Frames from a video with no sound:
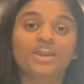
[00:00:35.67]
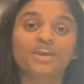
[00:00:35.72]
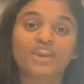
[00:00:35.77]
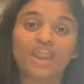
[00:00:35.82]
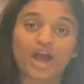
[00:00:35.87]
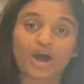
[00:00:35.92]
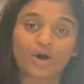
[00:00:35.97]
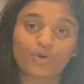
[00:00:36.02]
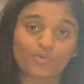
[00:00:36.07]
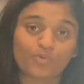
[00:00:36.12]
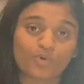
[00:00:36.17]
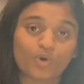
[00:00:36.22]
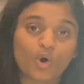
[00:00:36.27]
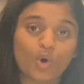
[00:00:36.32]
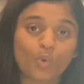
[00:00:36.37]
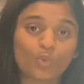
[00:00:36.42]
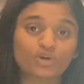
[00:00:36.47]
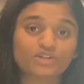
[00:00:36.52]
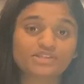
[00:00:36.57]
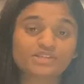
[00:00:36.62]
Now,
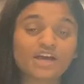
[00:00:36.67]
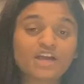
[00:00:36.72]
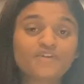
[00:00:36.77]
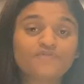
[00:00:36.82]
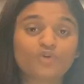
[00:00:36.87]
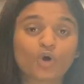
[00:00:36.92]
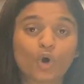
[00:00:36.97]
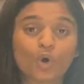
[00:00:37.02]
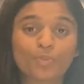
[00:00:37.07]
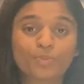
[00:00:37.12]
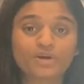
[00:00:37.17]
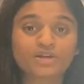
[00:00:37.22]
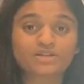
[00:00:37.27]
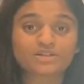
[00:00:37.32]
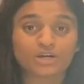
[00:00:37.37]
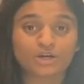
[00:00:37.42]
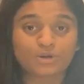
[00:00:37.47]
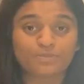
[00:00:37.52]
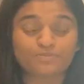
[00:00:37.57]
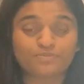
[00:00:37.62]
once I have
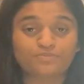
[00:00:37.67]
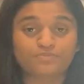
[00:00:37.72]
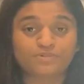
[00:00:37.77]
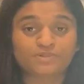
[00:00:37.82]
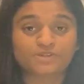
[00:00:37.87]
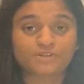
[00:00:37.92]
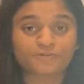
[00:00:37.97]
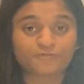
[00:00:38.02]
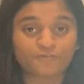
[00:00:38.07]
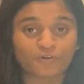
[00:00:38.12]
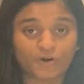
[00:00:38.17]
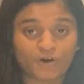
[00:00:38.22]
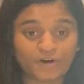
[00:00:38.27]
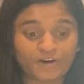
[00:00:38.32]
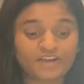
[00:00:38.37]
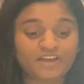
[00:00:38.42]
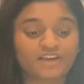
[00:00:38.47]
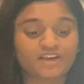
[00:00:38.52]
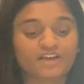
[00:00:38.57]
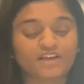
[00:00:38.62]
opened up
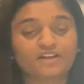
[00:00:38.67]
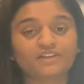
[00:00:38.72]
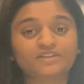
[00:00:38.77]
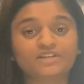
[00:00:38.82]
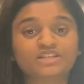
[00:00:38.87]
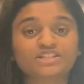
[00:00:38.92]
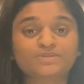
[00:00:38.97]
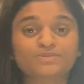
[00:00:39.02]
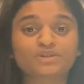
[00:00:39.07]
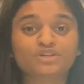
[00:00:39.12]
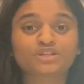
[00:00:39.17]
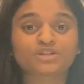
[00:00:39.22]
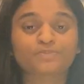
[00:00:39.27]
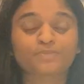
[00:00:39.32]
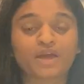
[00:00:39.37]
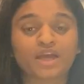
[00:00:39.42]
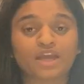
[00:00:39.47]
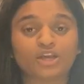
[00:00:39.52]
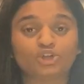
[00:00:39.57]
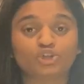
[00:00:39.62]
Safari, it leads me to
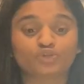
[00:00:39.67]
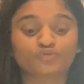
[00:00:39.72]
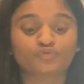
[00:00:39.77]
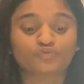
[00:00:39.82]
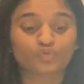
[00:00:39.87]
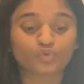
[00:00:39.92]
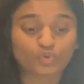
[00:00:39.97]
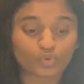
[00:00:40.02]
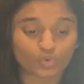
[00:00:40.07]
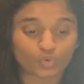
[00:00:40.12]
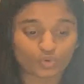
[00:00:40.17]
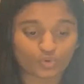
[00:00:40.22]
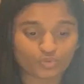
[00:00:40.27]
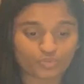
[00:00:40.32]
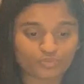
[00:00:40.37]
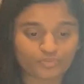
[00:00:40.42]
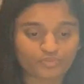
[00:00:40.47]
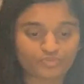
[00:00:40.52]
the page of Google.